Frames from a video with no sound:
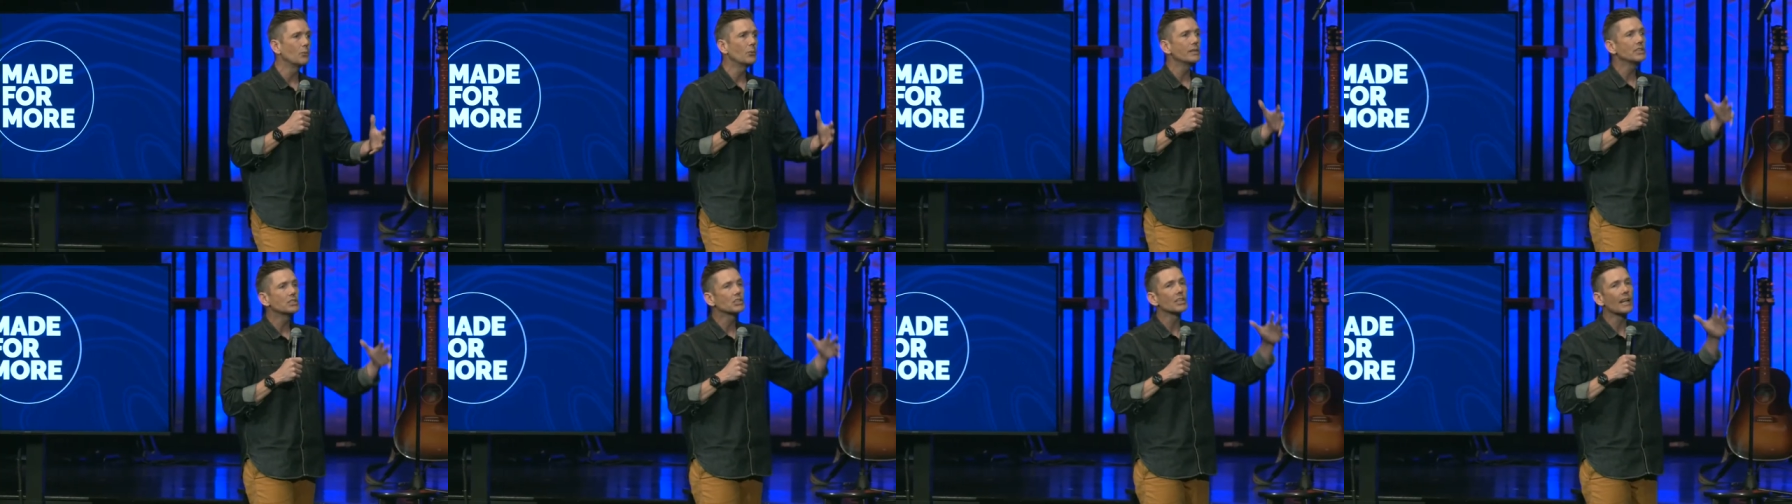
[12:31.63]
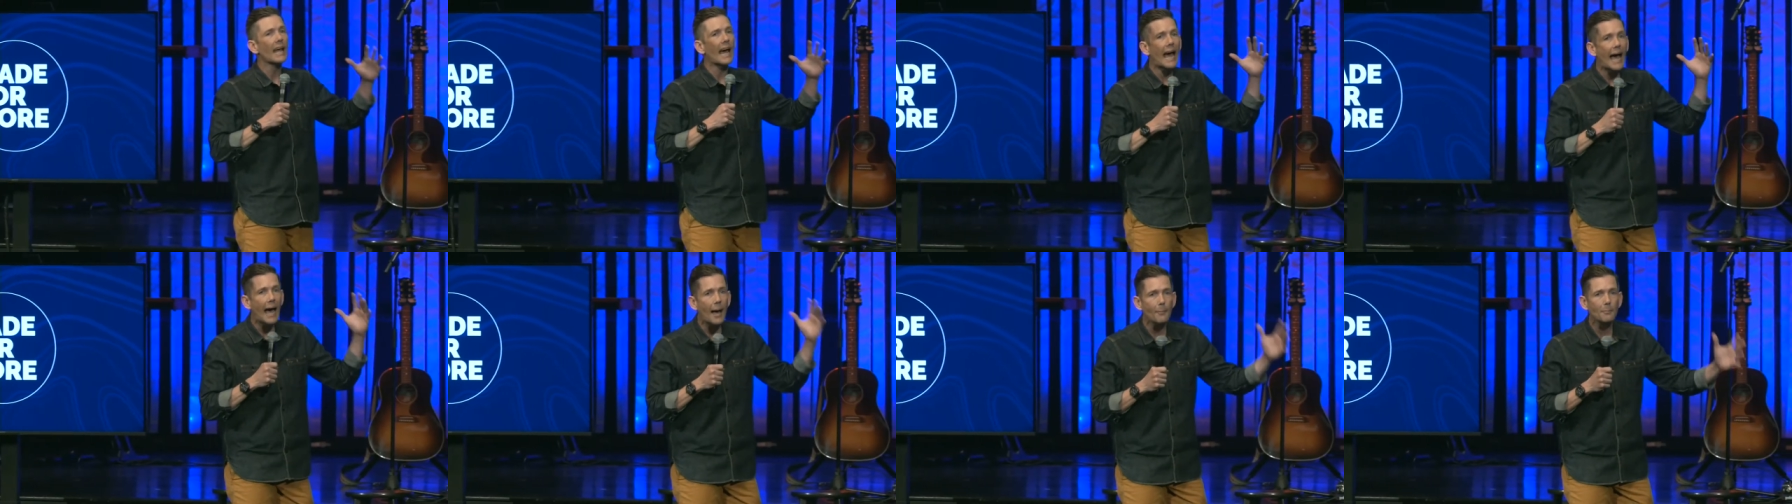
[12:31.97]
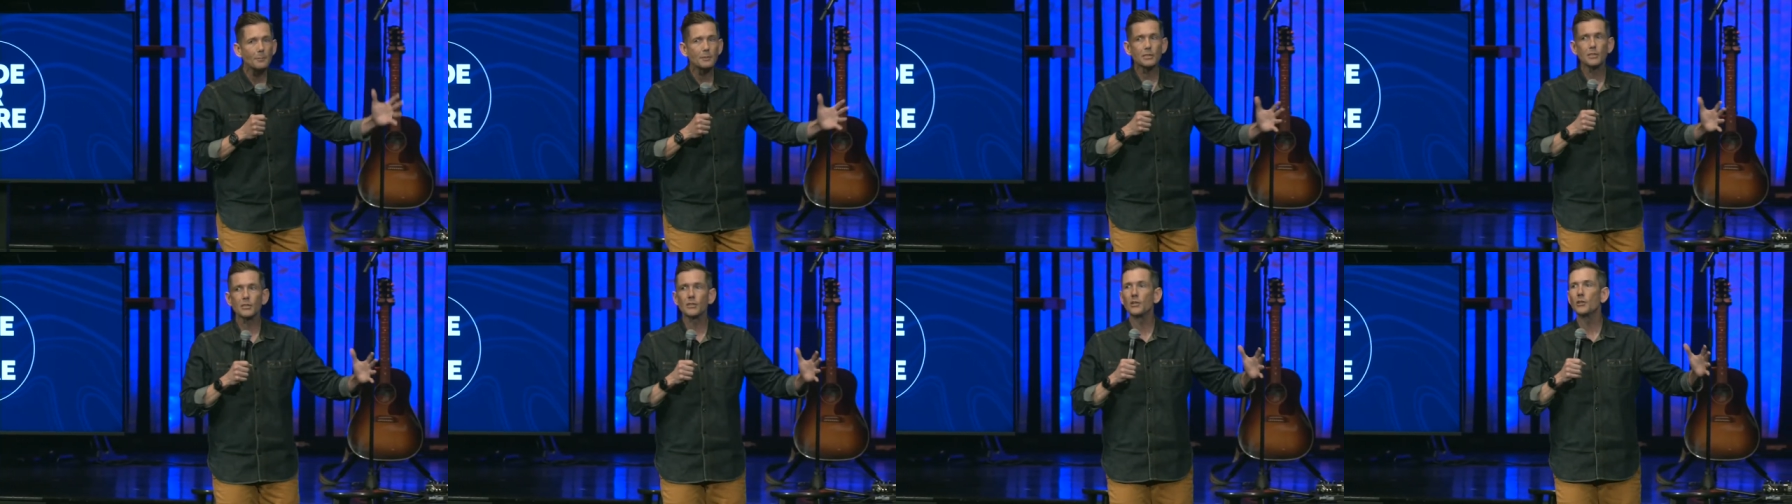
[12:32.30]
We should
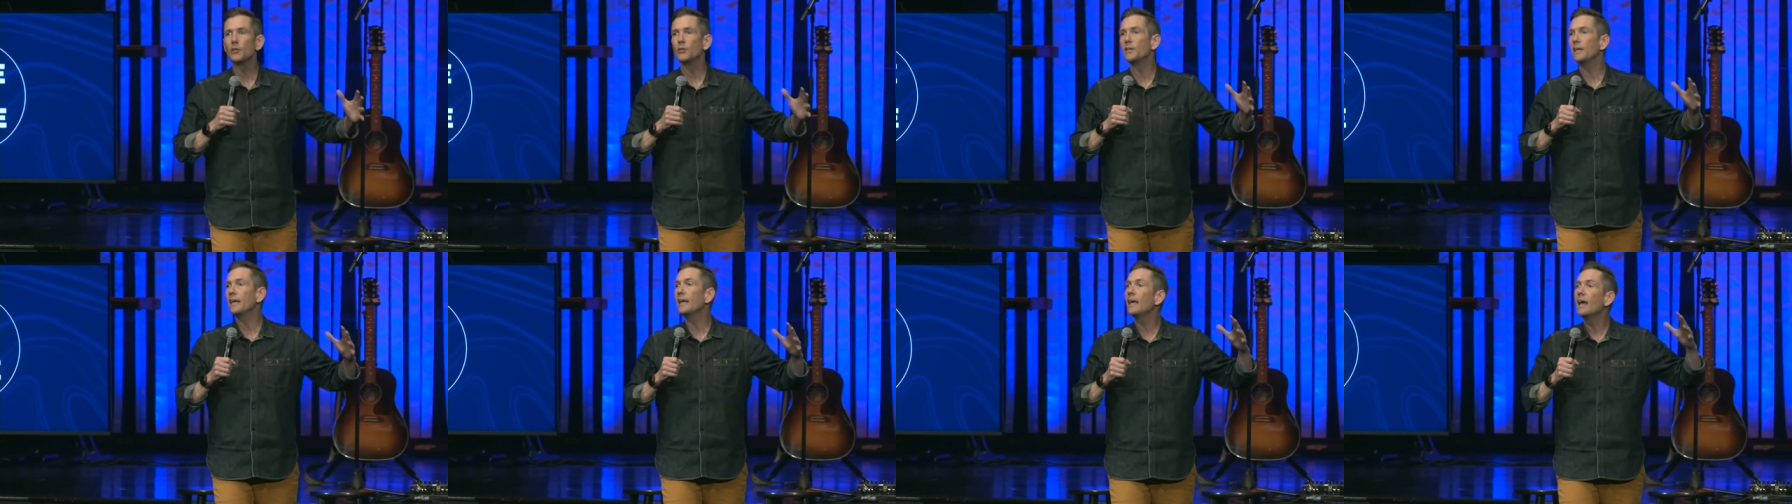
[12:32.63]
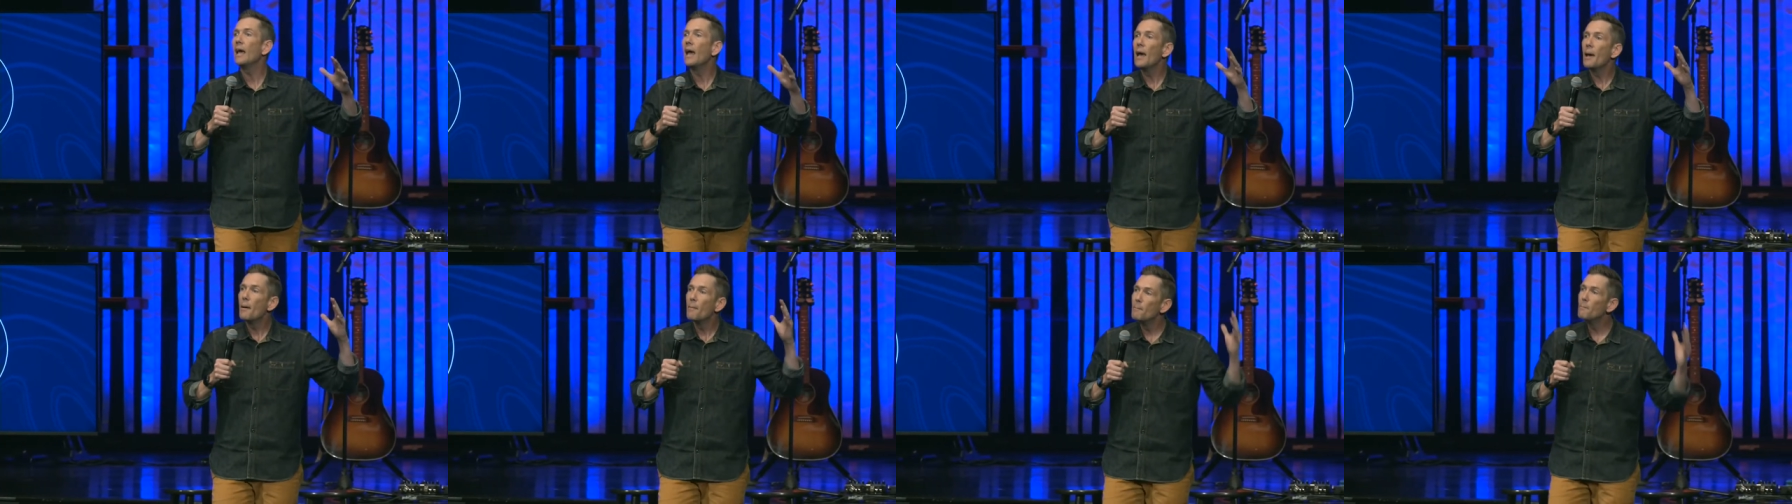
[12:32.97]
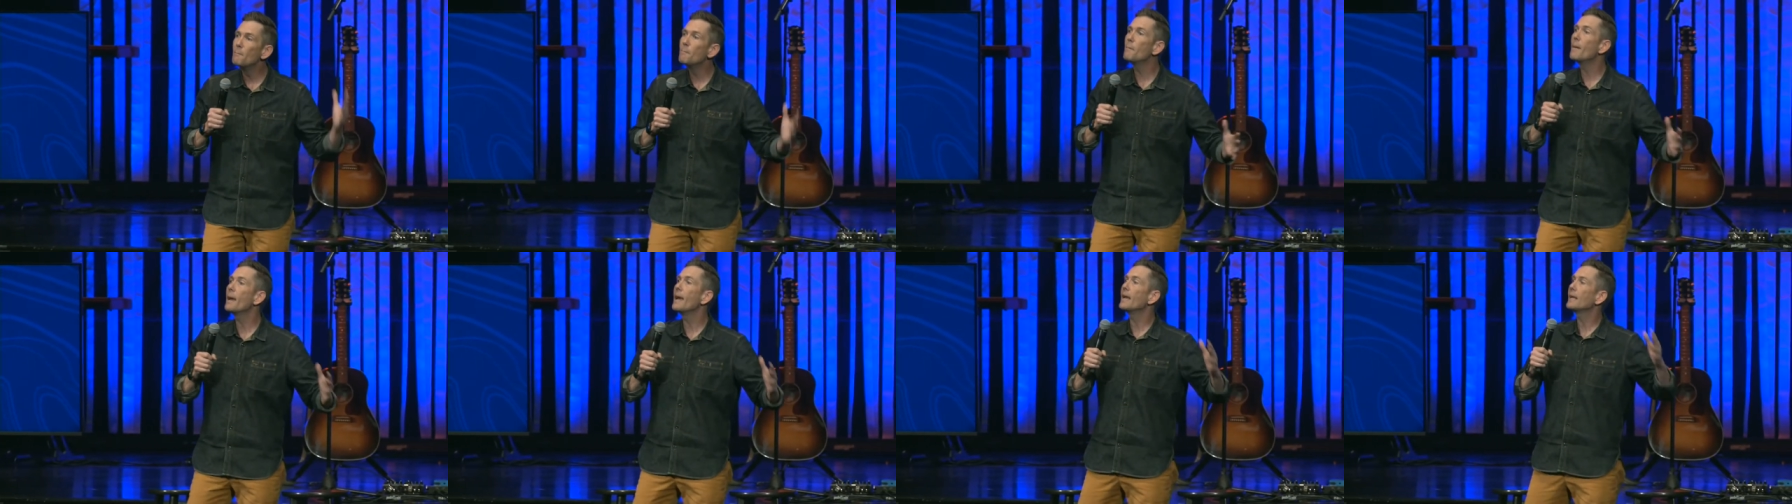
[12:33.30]
absolutely
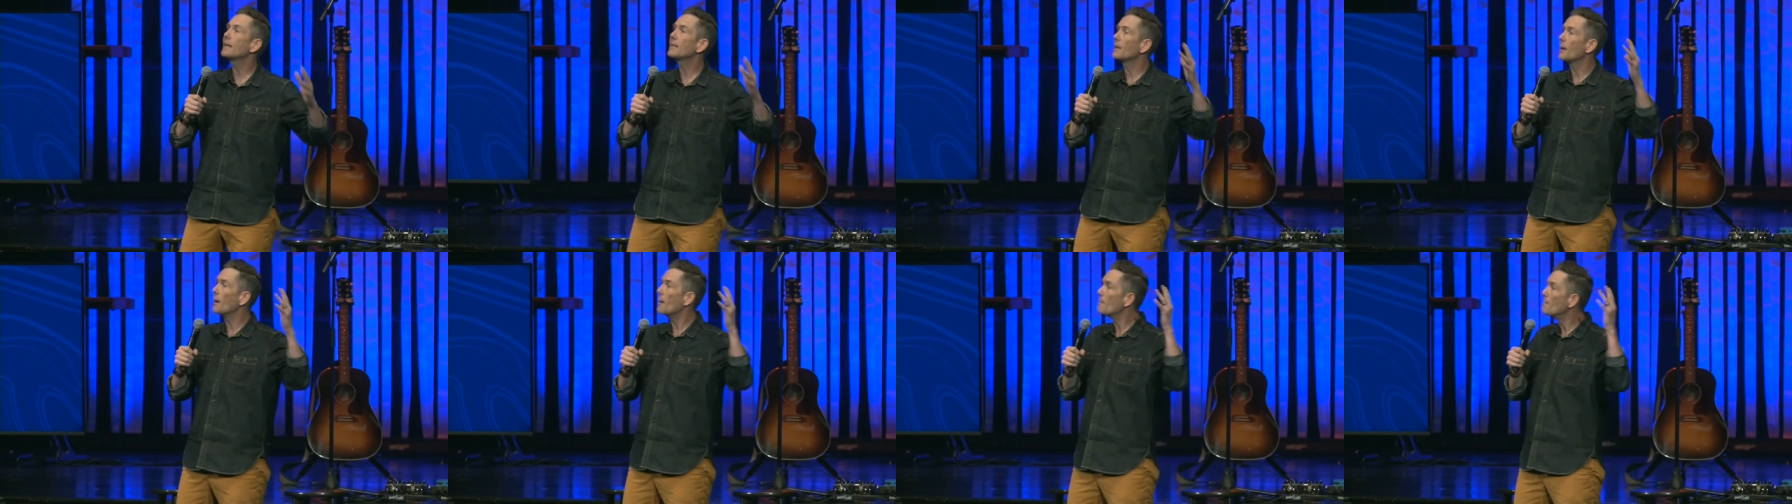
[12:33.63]
make